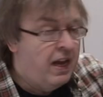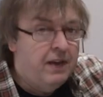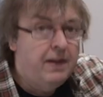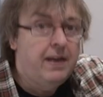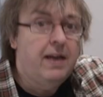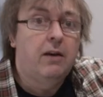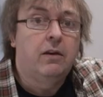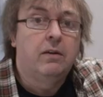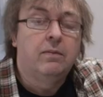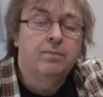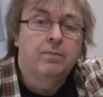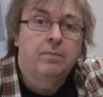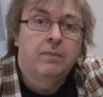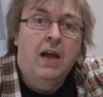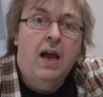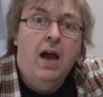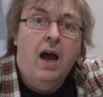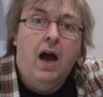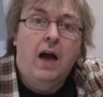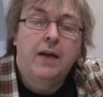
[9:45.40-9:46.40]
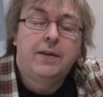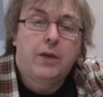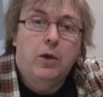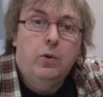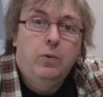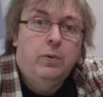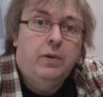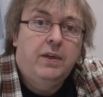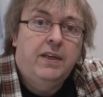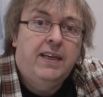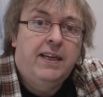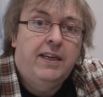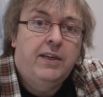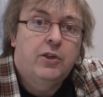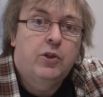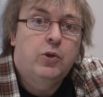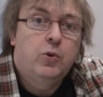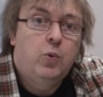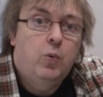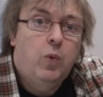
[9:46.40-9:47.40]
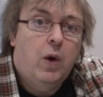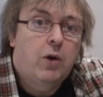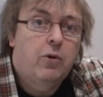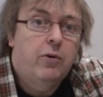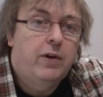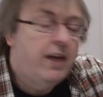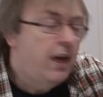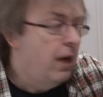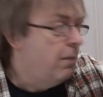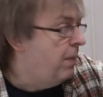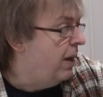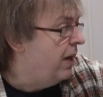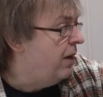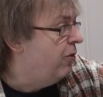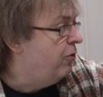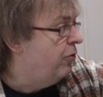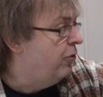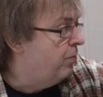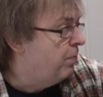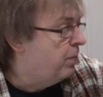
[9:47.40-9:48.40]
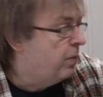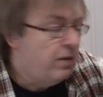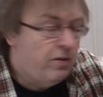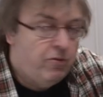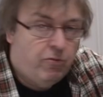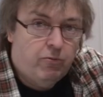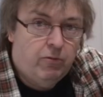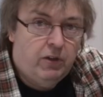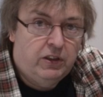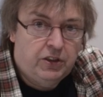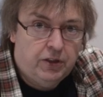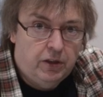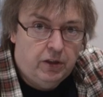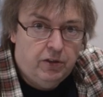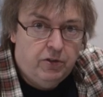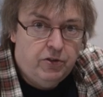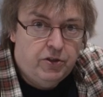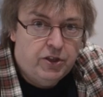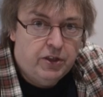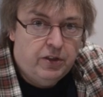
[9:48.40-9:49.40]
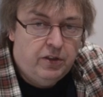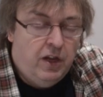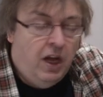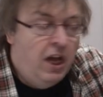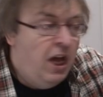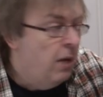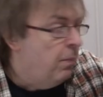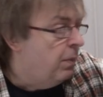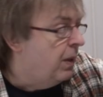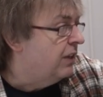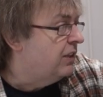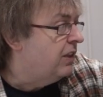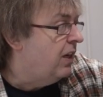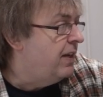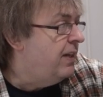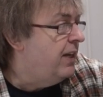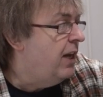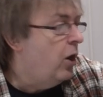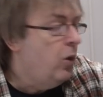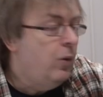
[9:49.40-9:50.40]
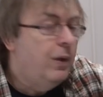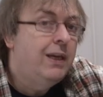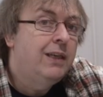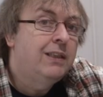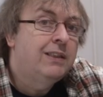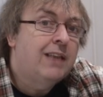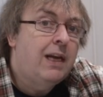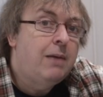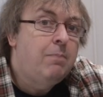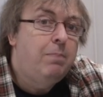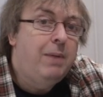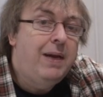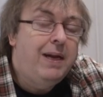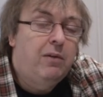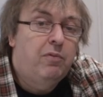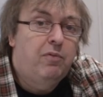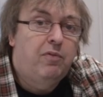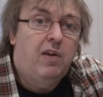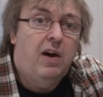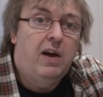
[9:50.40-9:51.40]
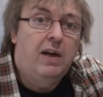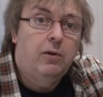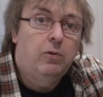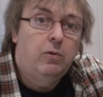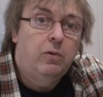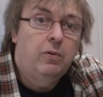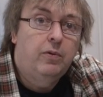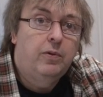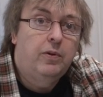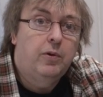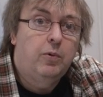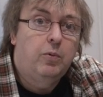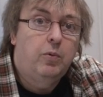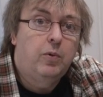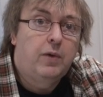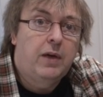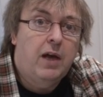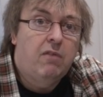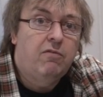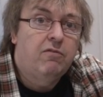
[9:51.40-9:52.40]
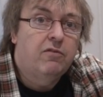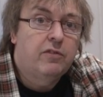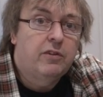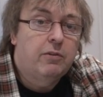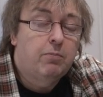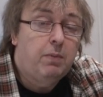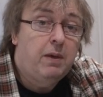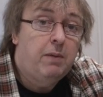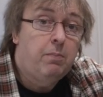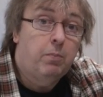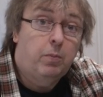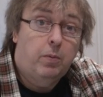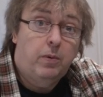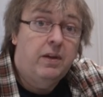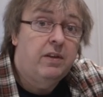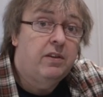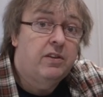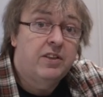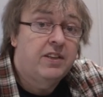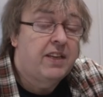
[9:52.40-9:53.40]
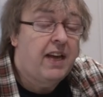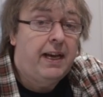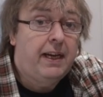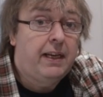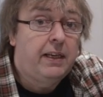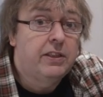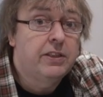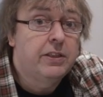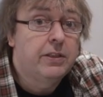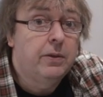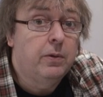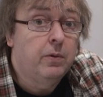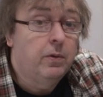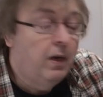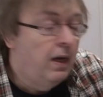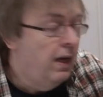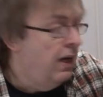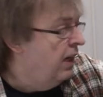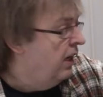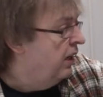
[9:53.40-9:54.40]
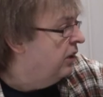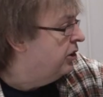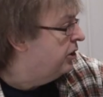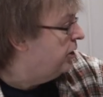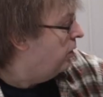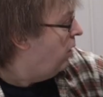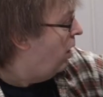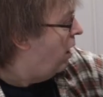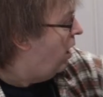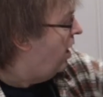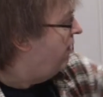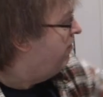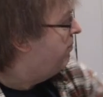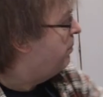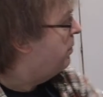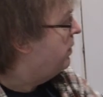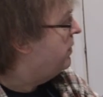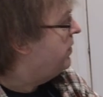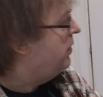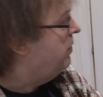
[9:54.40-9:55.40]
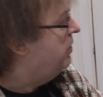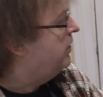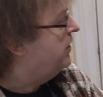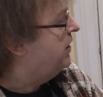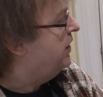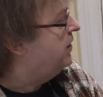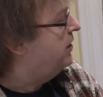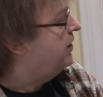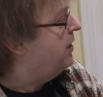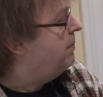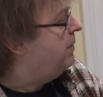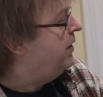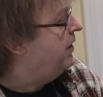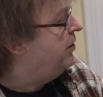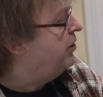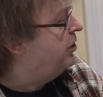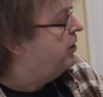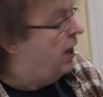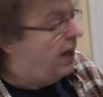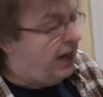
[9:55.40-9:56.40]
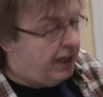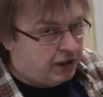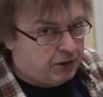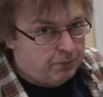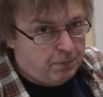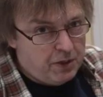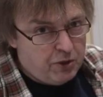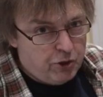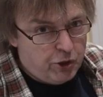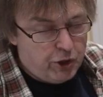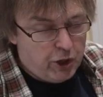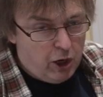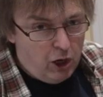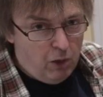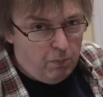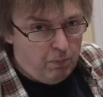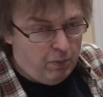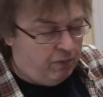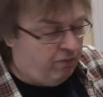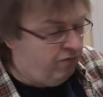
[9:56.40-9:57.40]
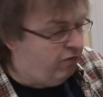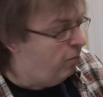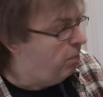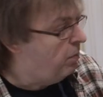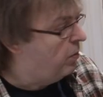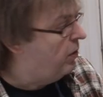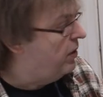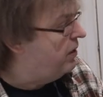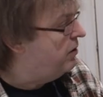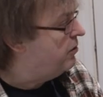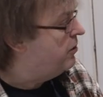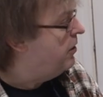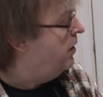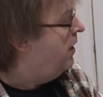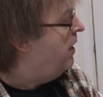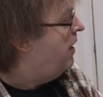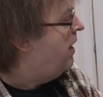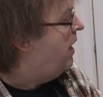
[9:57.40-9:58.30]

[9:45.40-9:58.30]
Now, I don't need to worry about the print resolution because I know it's a big file that will comfortably print at A2. So I've produced this image, it's been sharpened for print.